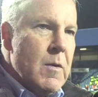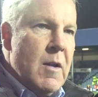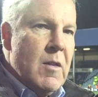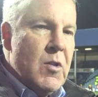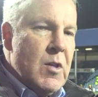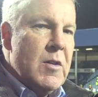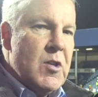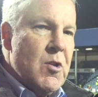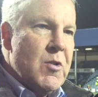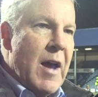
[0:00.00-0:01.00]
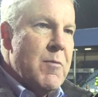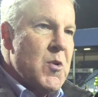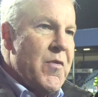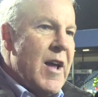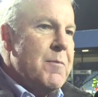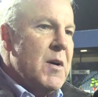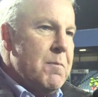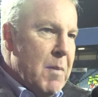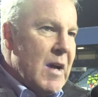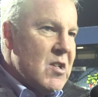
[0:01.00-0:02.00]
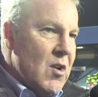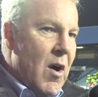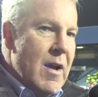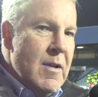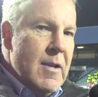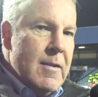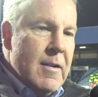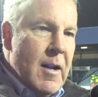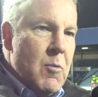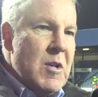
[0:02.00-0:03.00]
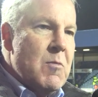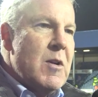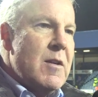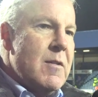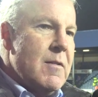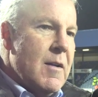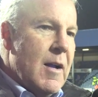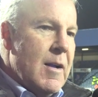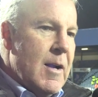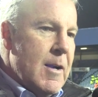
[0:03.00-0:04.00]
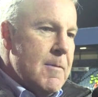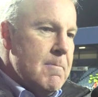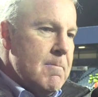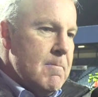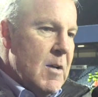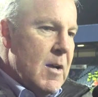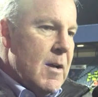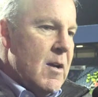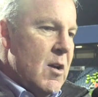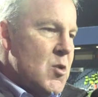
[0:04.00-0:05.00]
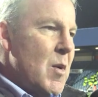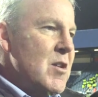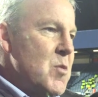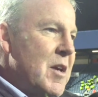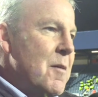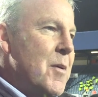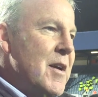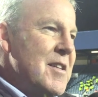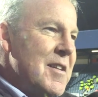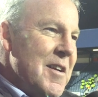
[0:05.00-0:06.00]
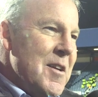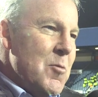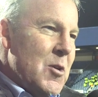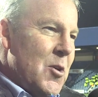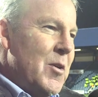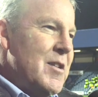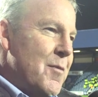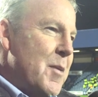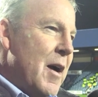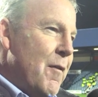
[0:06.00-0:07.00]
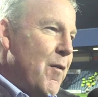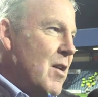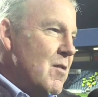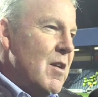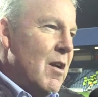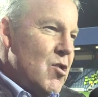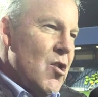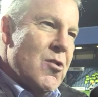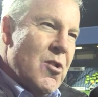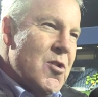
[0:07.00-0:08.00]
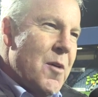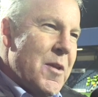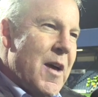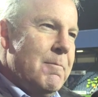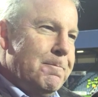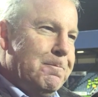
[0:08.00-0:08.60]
In the two games we've had, but tonight, you know, we as well as we competed, we do need to be able to find, you know, shots on top of that.